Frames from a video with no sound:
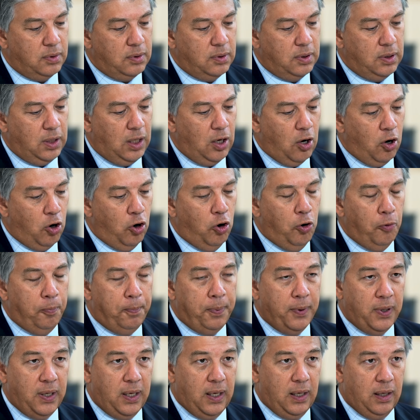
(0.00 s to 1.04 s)
the
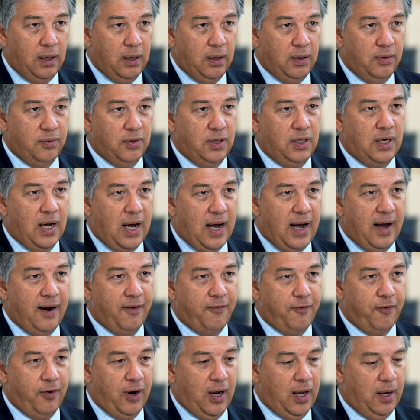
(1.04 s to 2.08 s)
opening in the
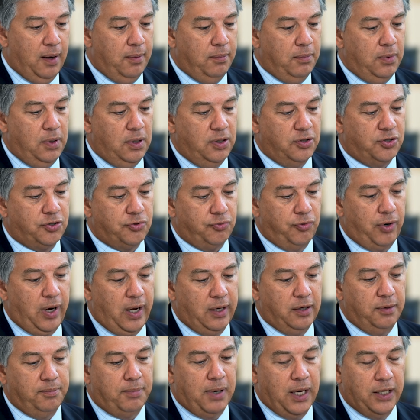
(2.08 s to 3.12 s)
diaphragm is
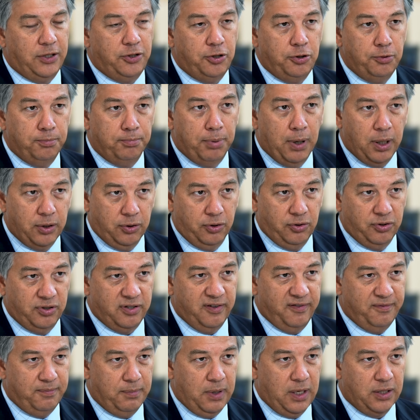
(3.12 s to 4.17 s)
surrounded by two bundles
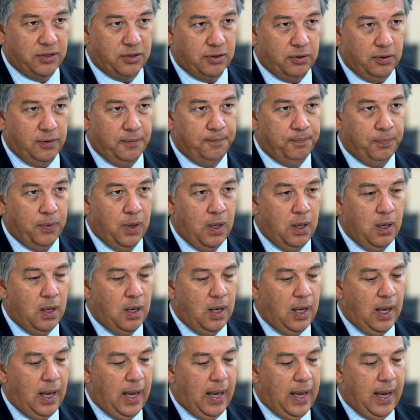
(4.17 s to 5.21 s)
of muscle,
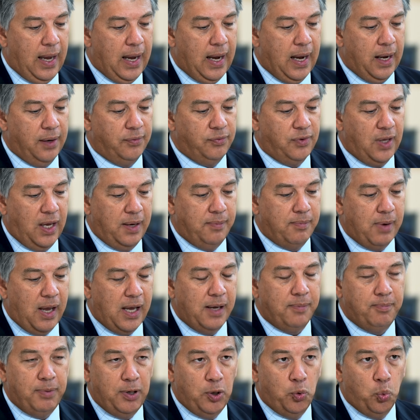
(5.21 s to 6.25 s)
and they may
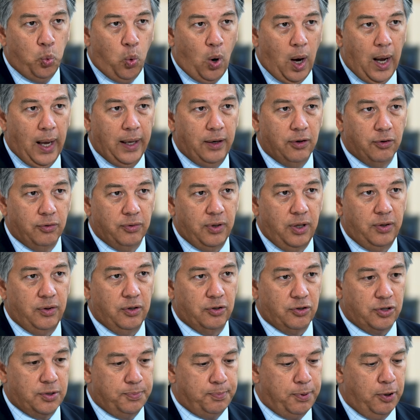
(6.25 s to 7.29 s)
be wider than they're
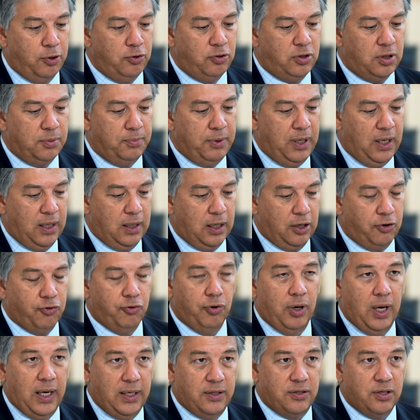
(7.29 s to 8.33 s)
supposed to be, and it
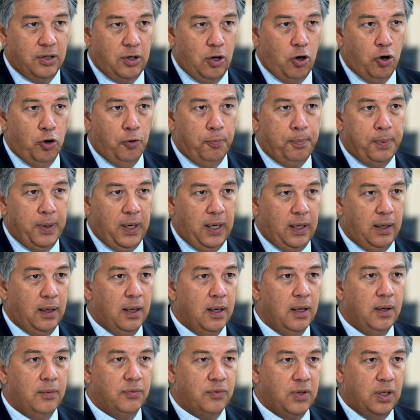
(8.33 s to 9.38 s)
creates an opening
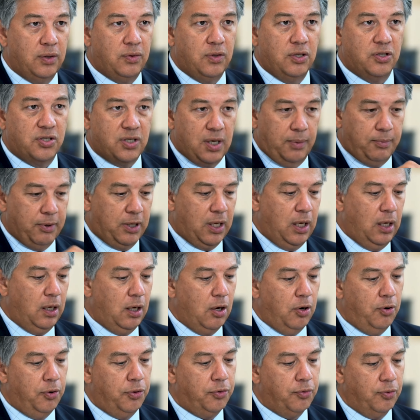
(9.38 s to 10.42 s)
that the stomach can
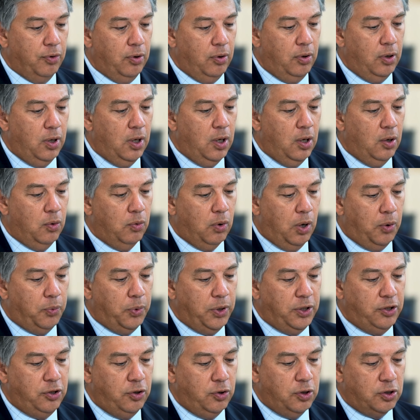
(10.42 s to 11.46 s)
go through. What we
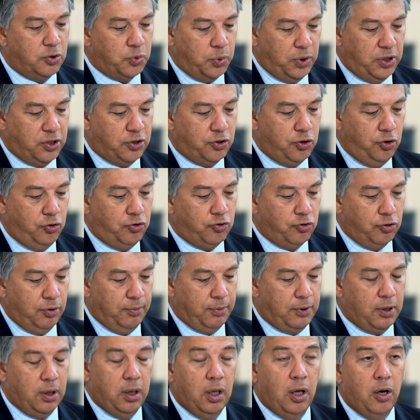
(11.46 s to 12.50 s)
do is we suture them
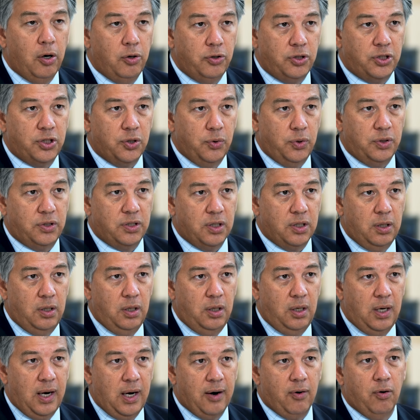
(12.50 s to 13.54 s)
closed so it's a
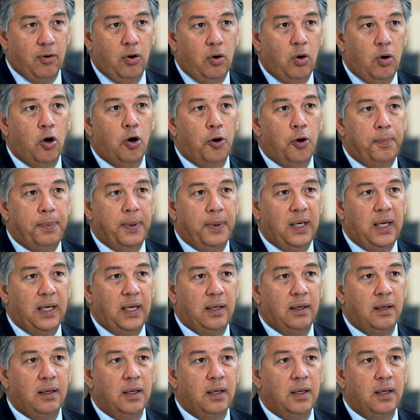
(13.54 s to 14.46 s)
narrow opening